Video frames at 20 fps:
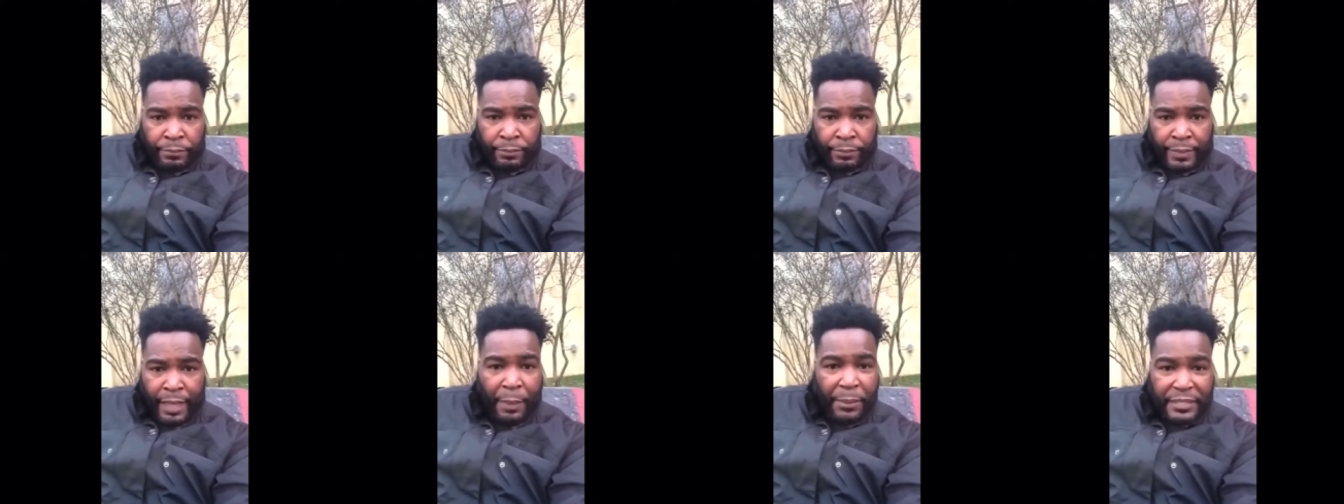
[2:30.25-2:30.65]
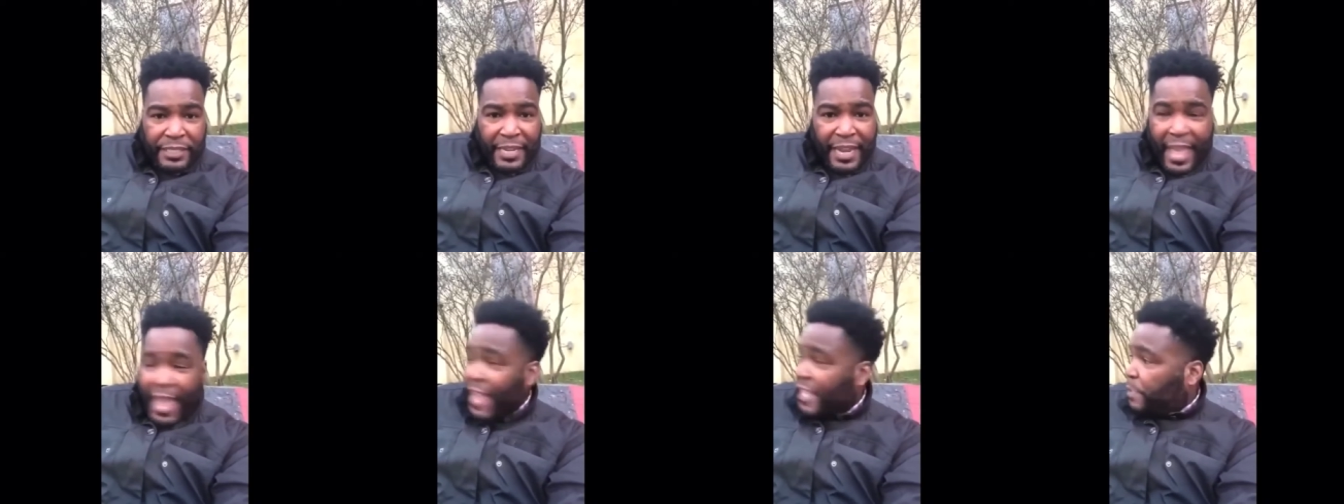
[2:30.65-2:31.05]
That was
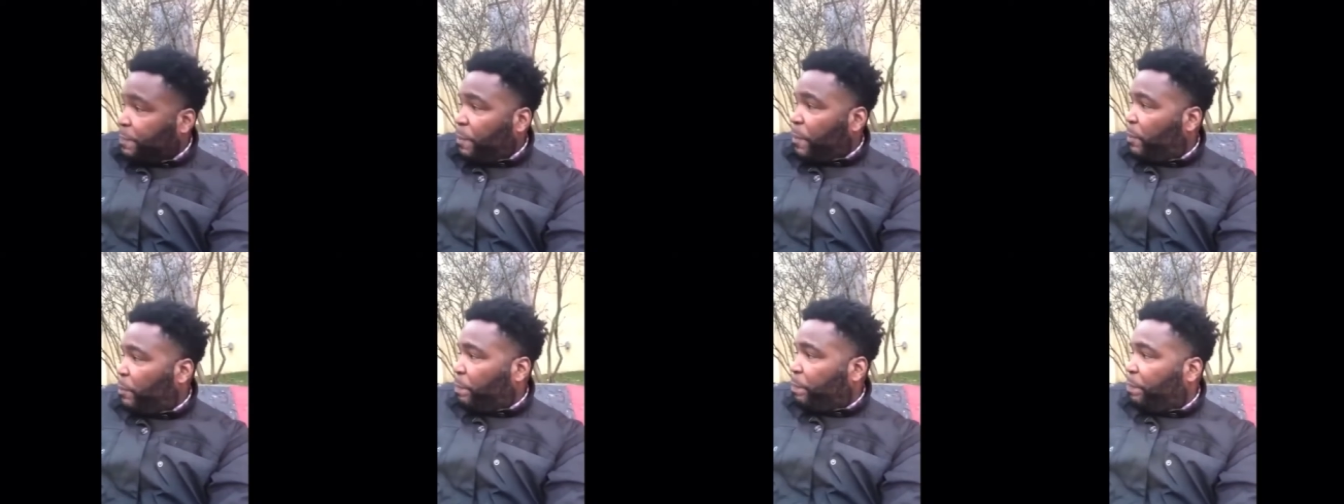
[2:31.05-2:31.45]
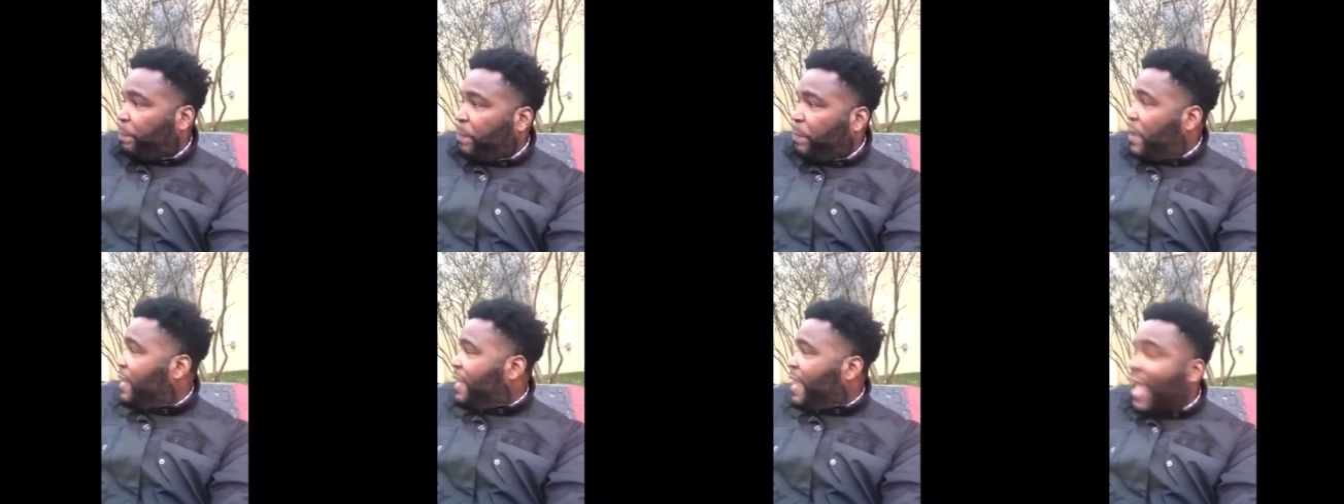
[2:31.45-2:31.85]
an expert
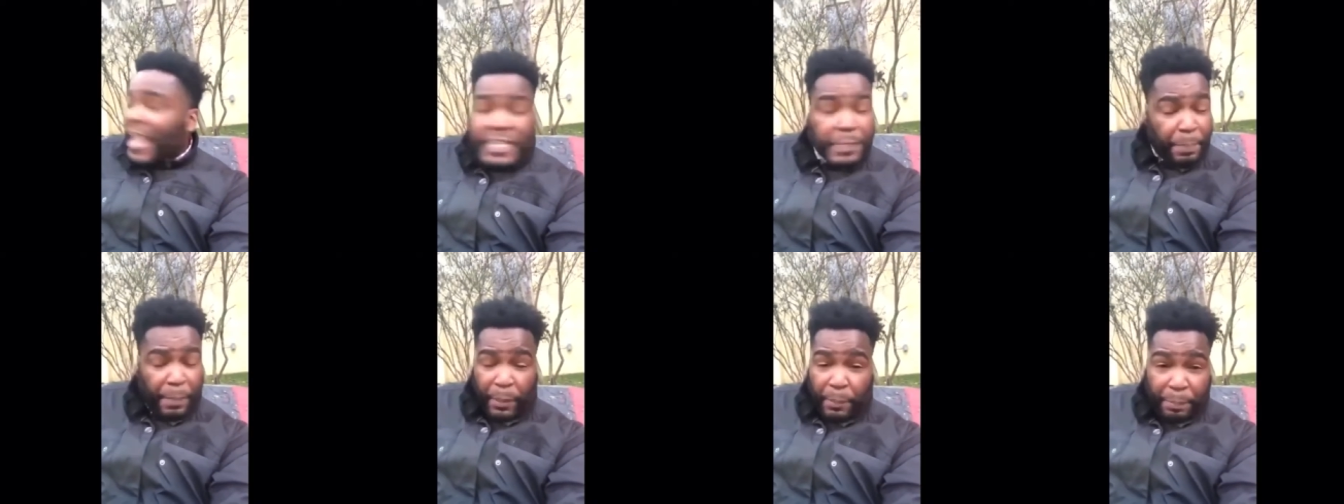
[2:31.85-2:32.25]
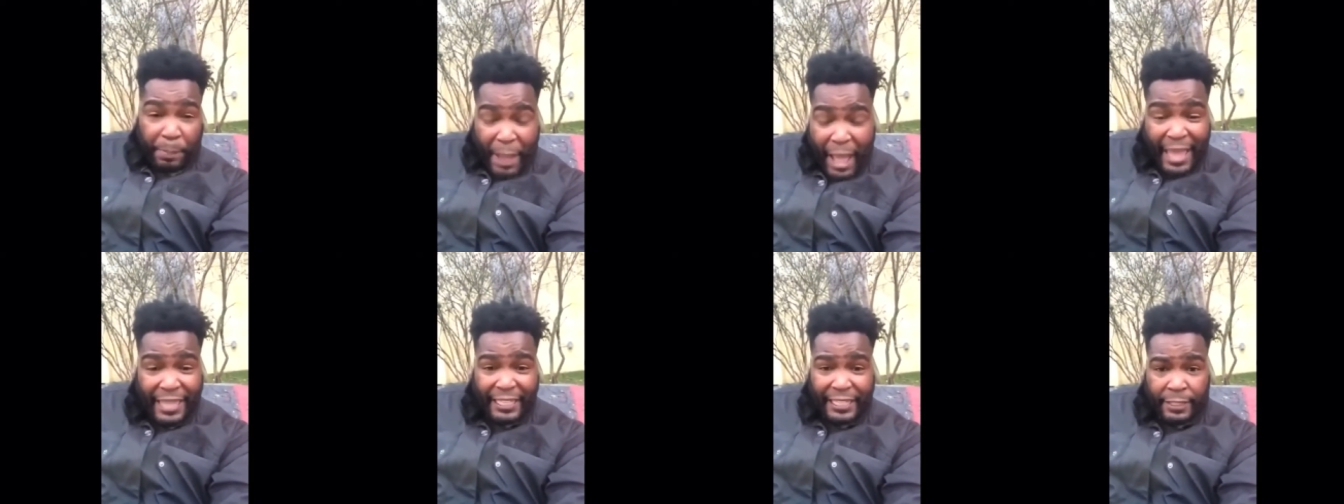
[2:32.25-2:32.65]

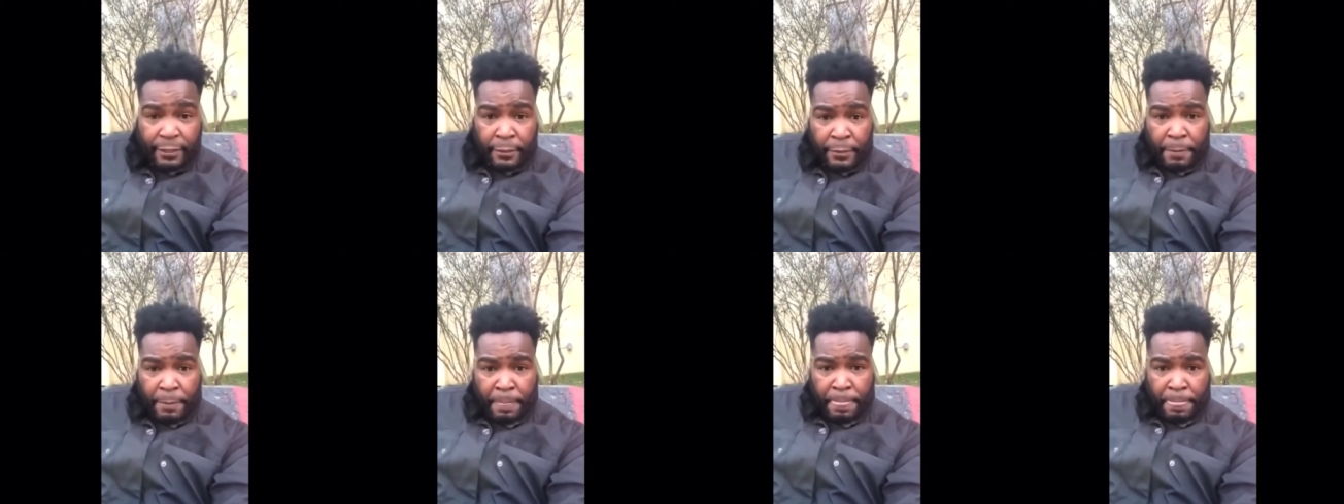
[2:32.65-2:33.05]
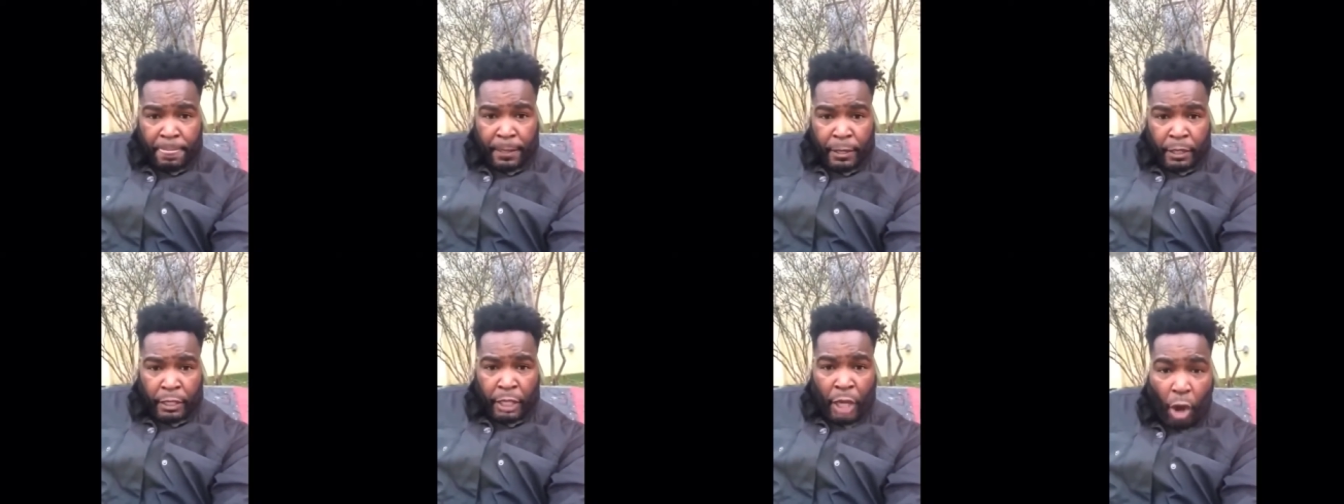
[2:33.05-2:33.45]
pilot.
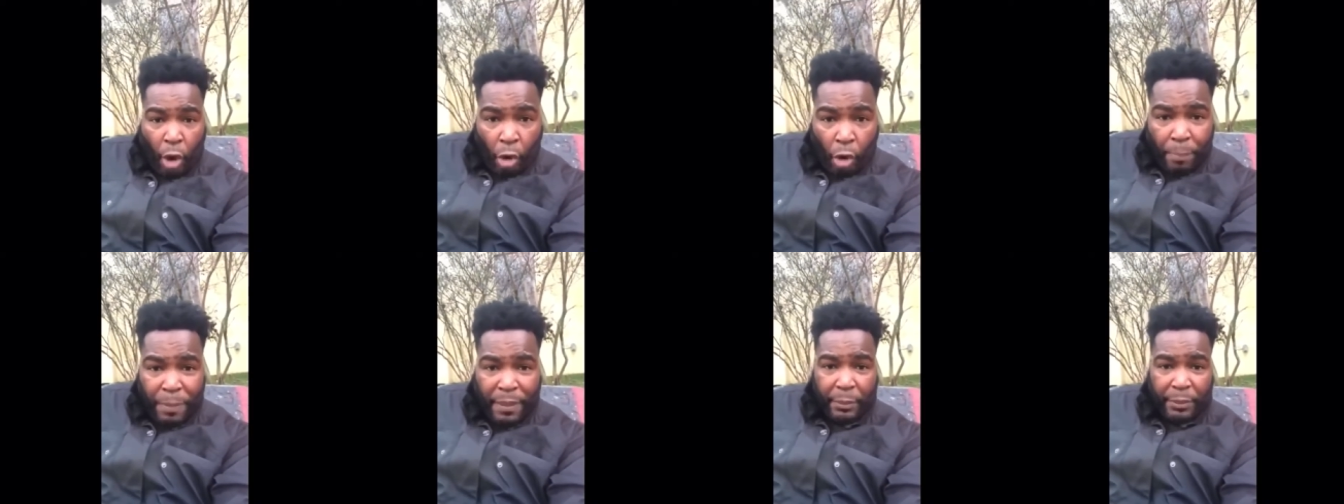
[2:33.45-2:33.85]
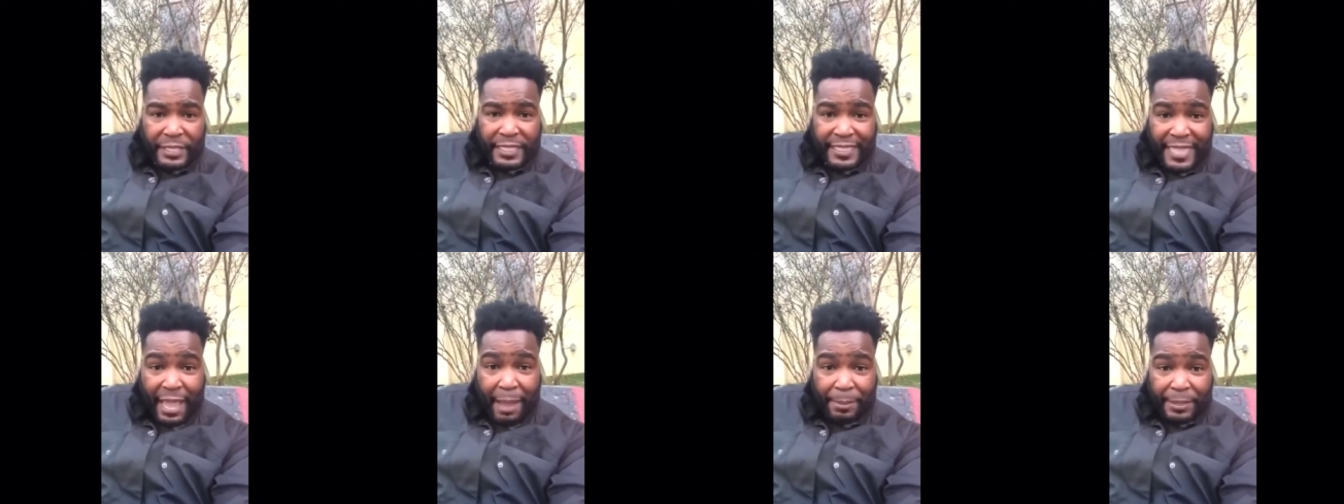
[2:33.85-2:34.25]
Kobe was
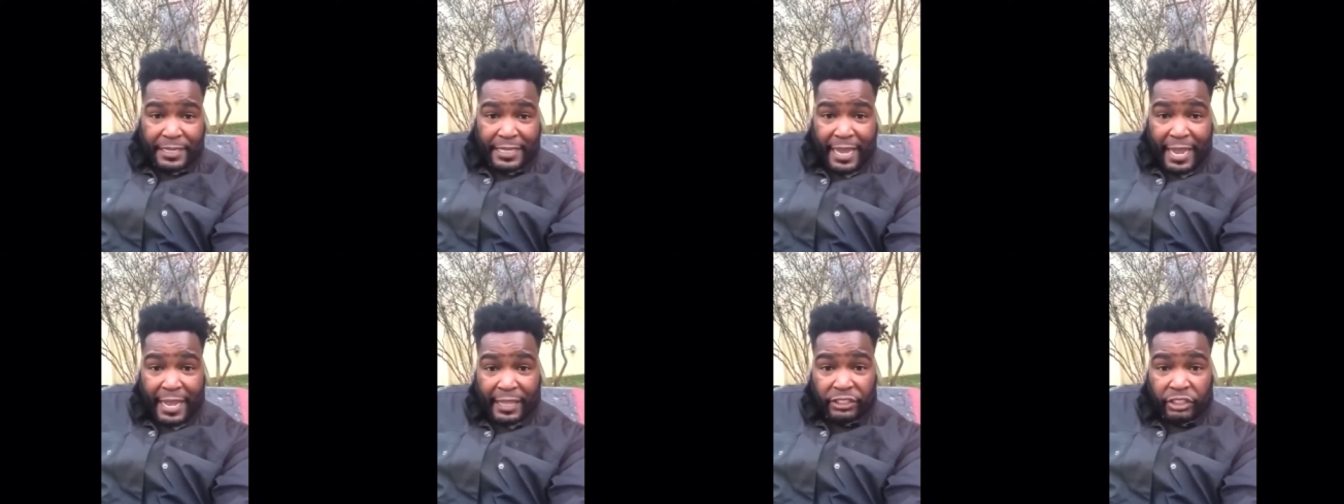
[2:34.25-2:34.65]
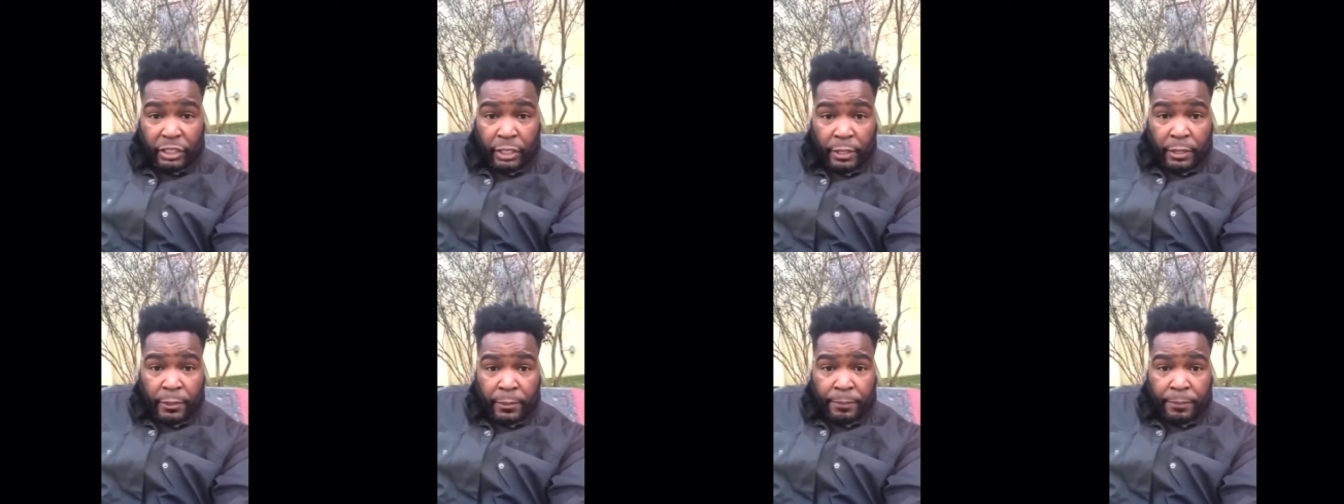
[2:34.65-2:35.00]
sabotaged.